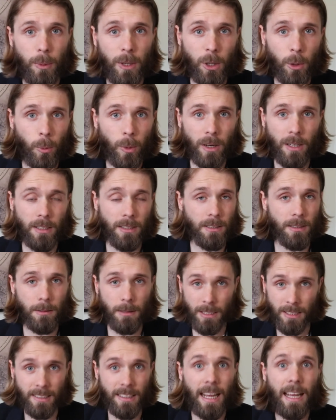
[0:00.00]
We don't want to
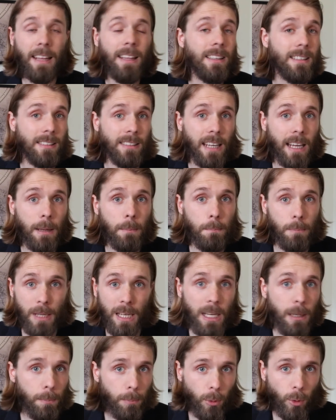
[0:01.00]
stay the same
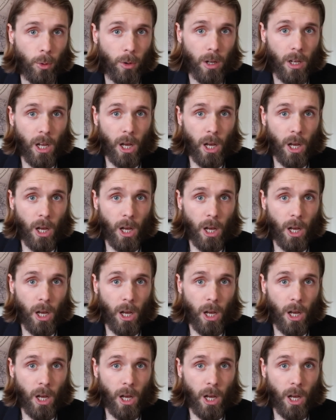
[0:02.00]
people.